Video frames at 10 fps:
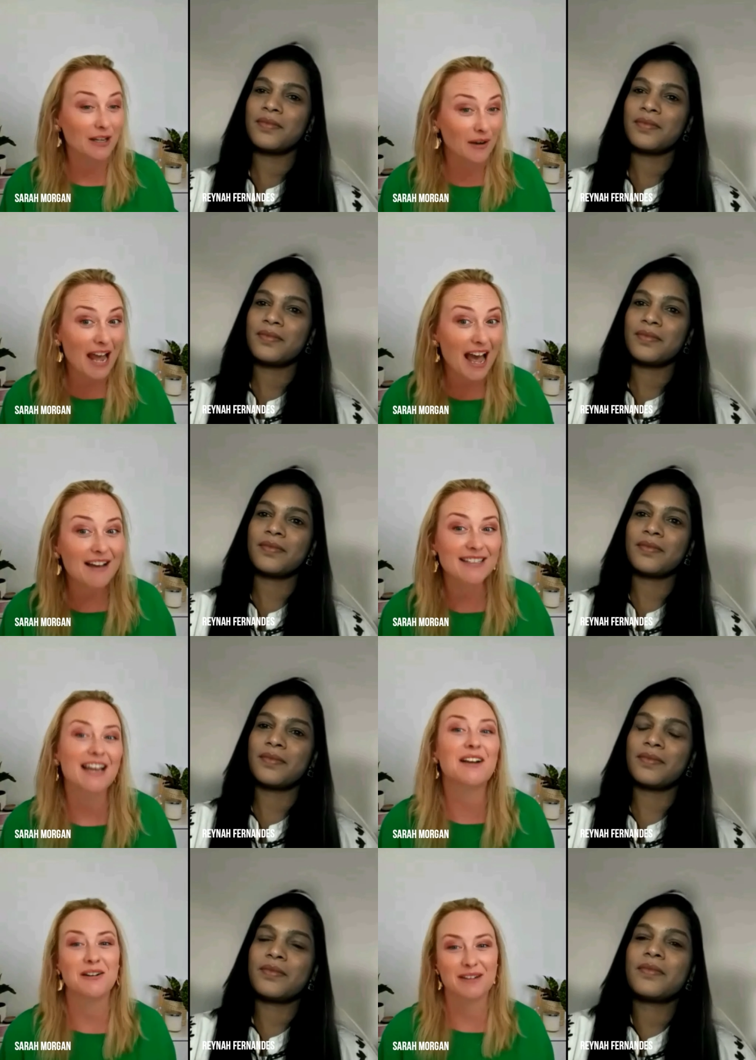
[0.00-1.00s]
Speaker 1: you know,
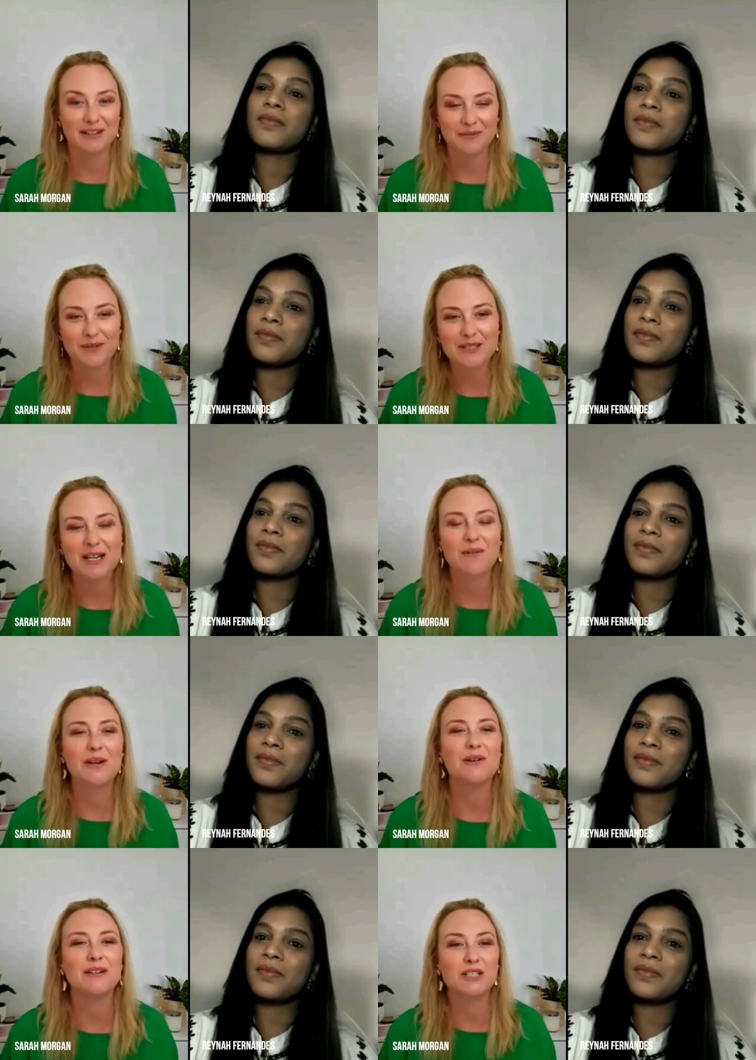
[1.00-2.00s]
how's that going? What's
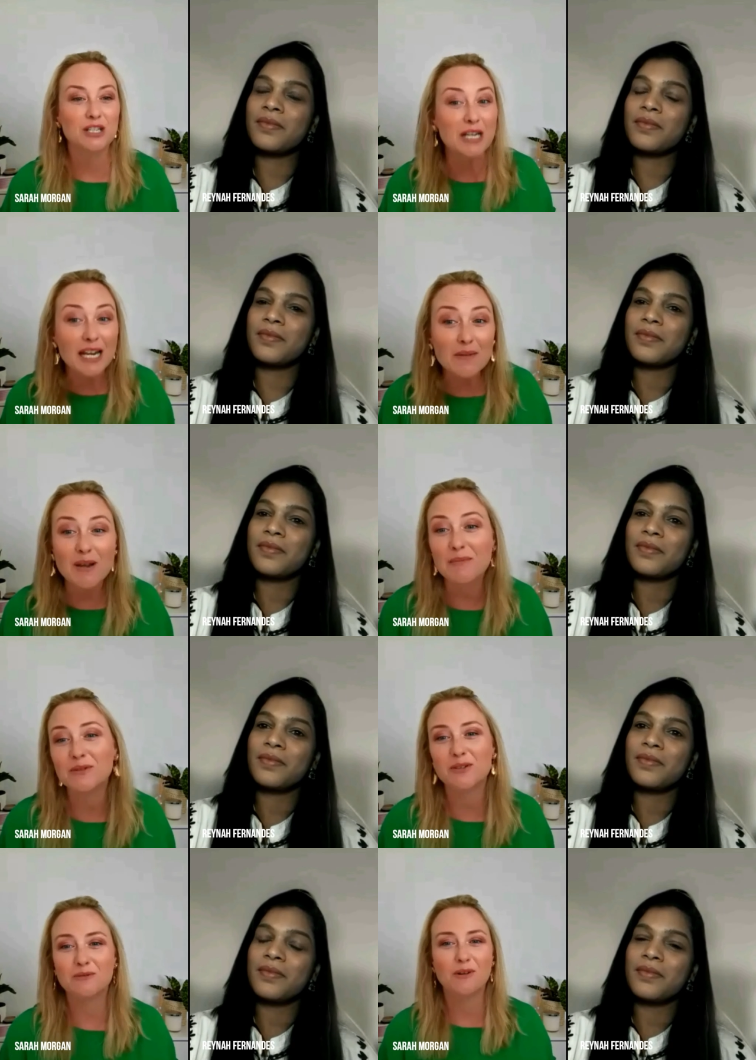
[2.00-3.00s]
going on? Do you need
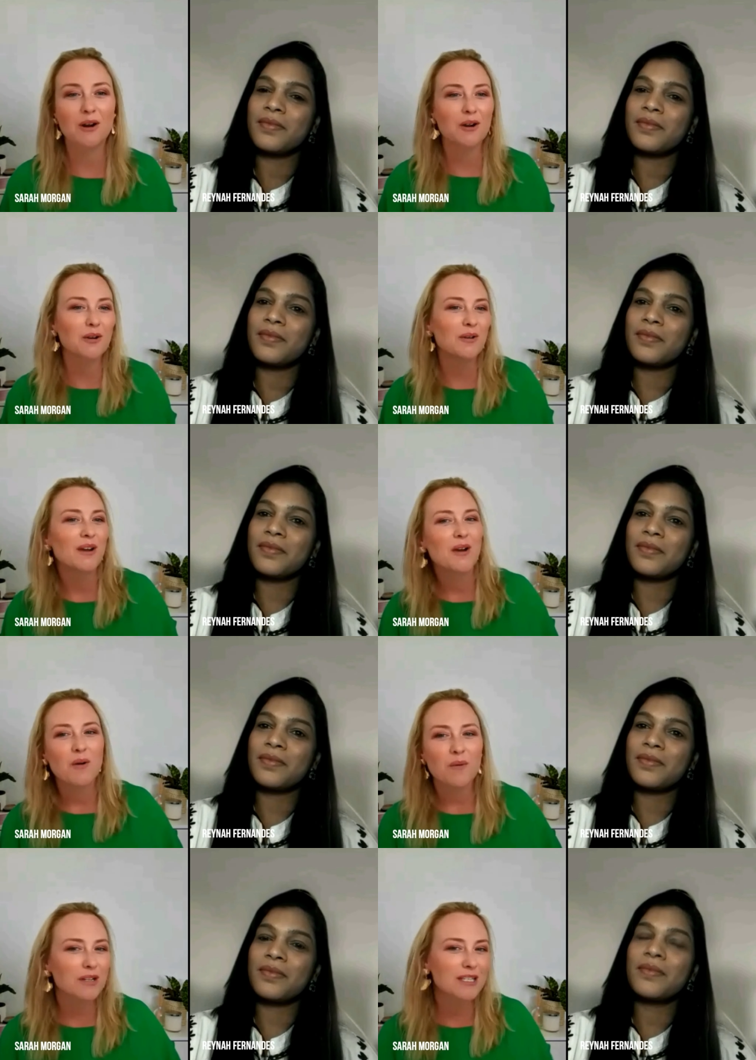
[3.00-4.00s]
people to grow?
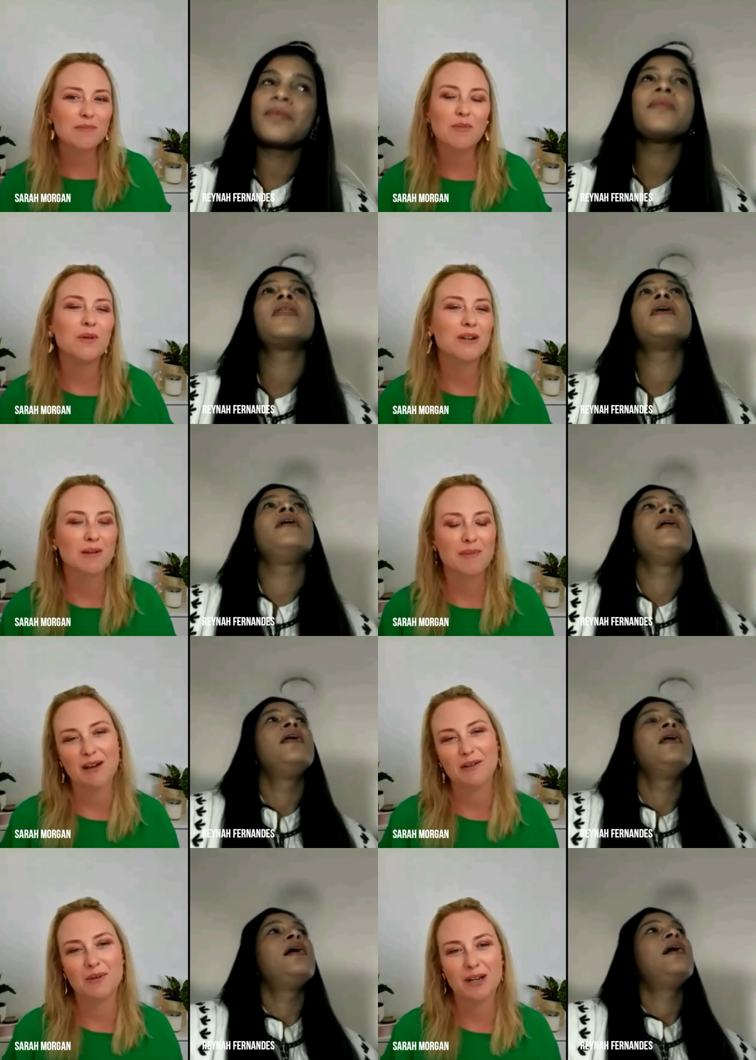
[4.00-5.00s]
What's important
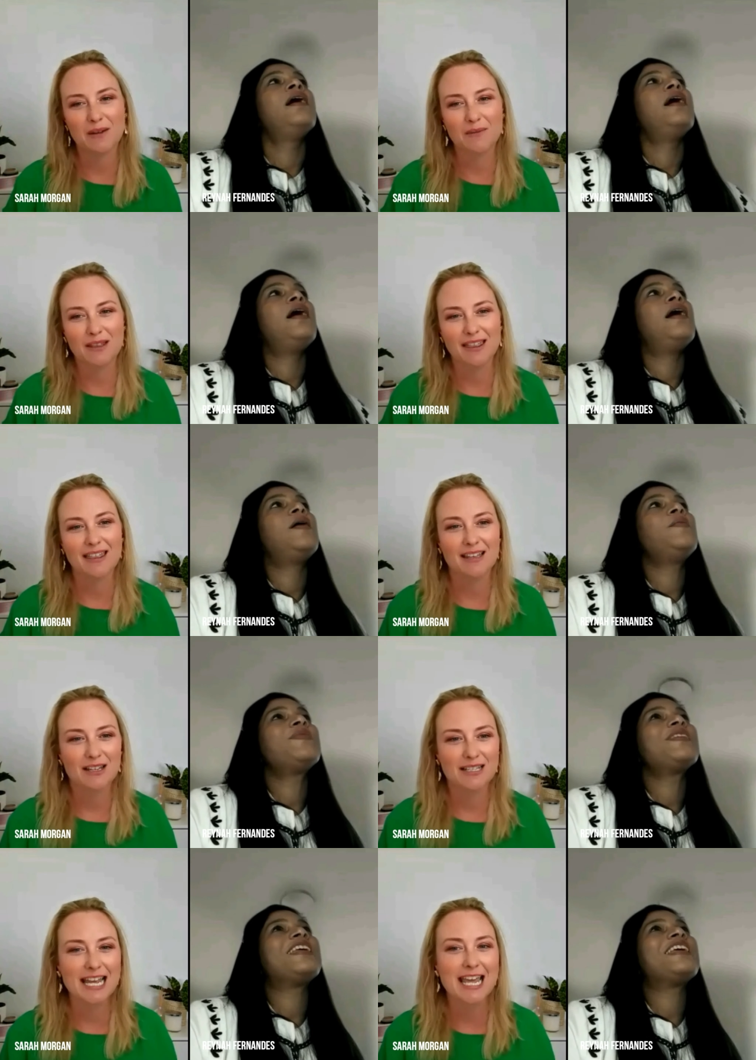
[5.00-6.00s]
about working
Speaker 2: with
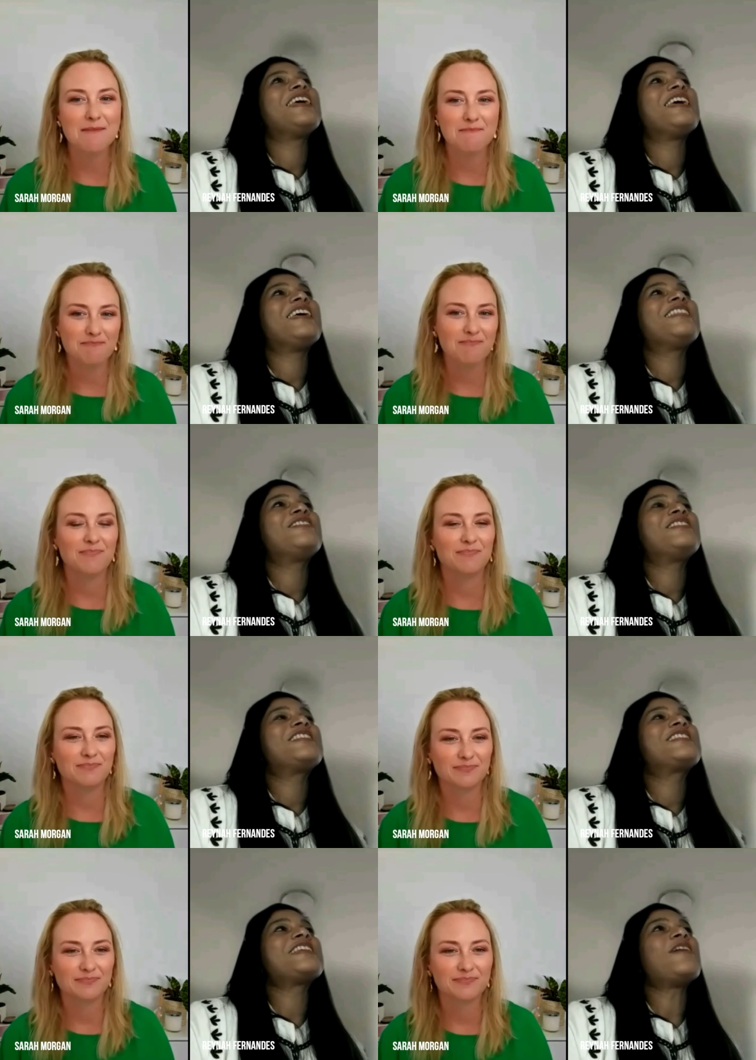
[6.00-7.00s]
um, a team?
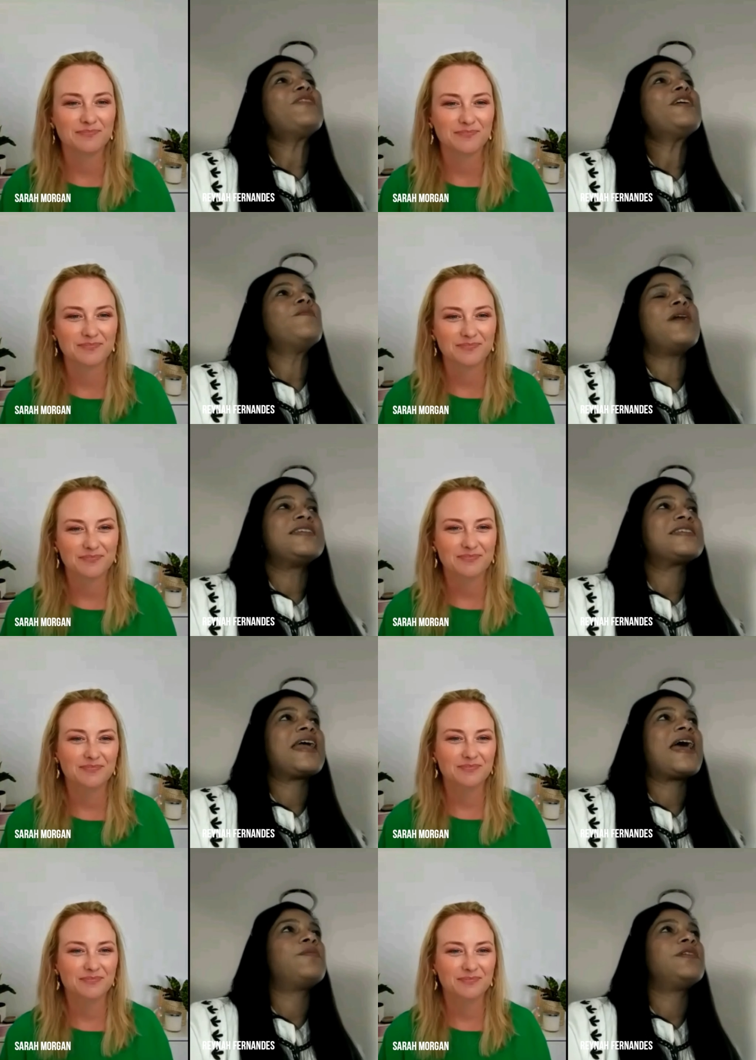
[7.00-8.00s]
Something
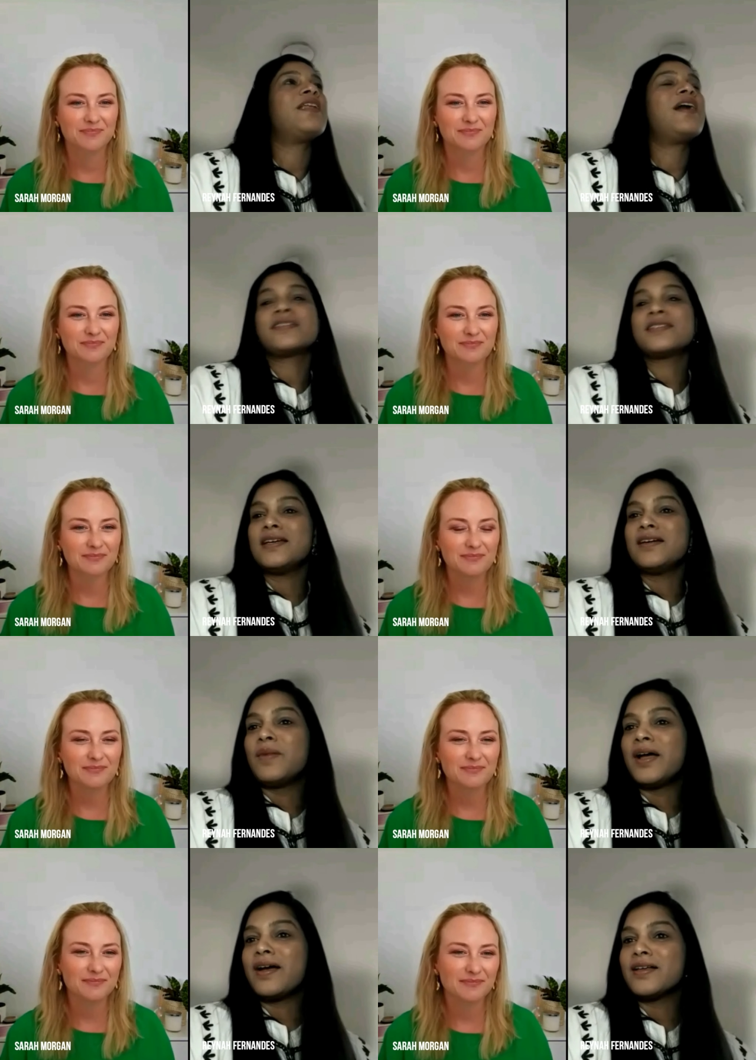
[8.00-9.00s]
amazing happened last year,
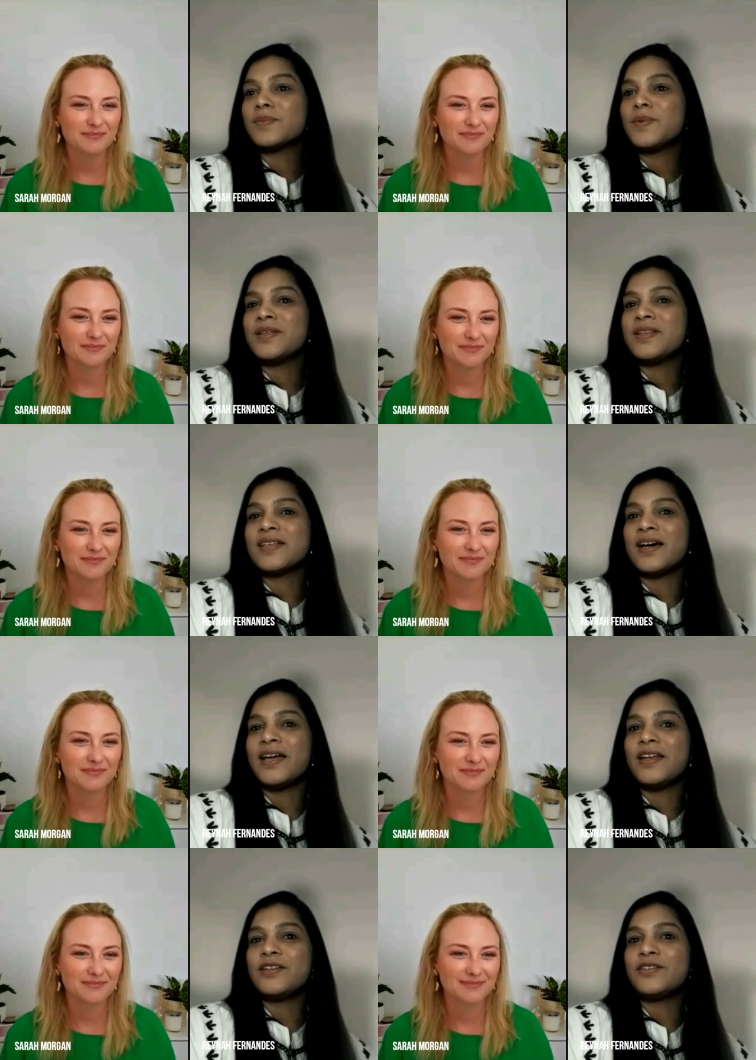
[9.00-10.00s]
and my husband
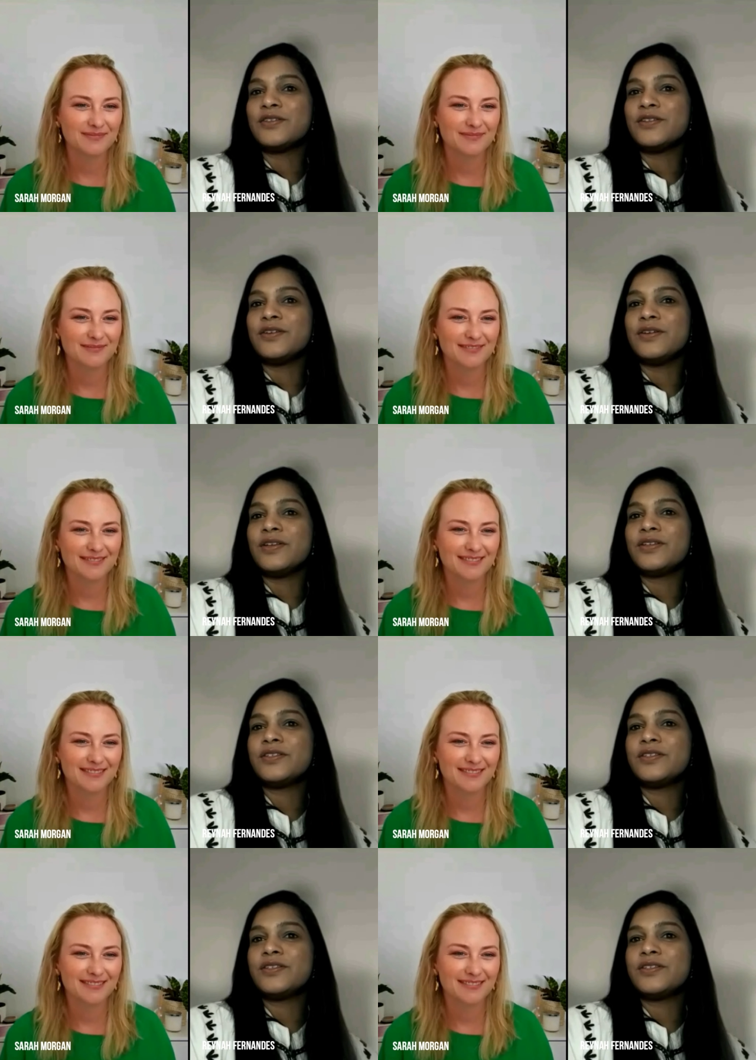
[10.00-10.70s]
decided to,